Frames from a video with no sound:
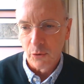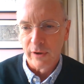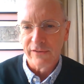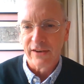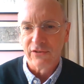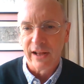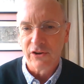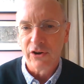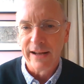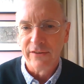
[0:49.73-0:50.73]
organisations
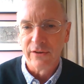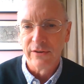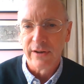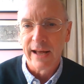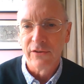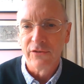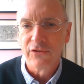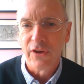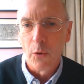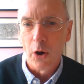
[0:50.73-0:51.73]
like CREDS and
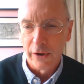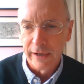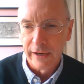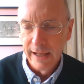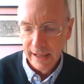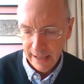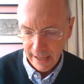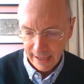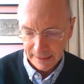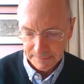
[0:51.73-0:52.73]
so
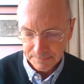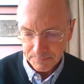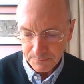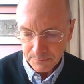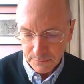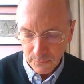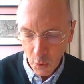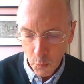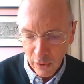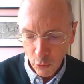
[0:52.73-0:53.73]
on.
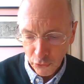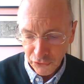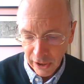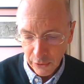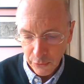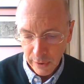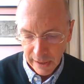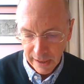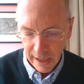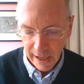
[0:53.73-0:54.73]
We are also
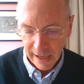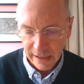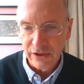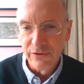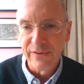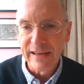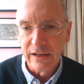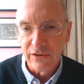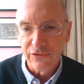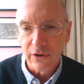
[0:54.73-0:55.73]

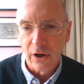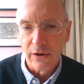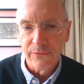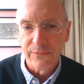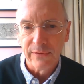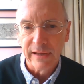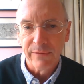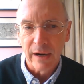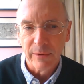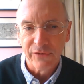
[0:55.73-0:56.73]
conveners of the
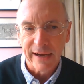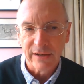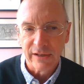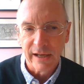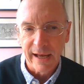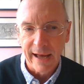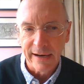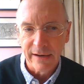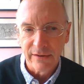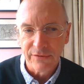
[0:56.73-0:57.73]
environment sector
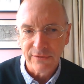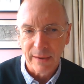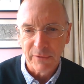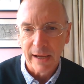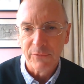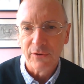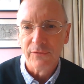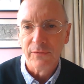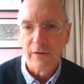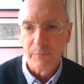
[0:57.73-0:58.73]
and sometimes
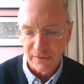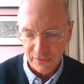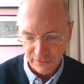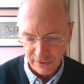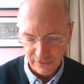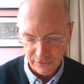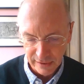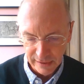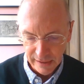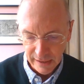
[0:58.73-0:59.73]
of businesses
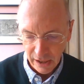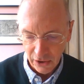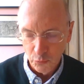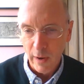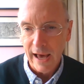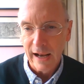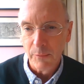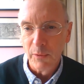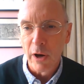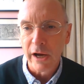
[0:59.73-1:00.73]
as well.
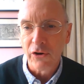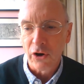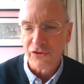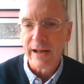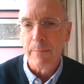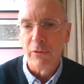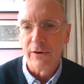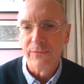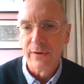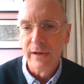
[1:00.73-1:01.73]
And we work across a
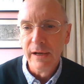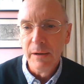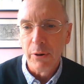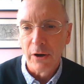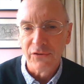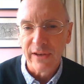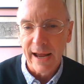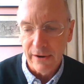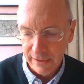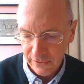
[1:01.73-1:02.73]
number of
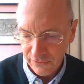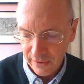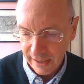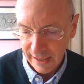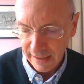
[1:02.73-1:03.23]
policy areas,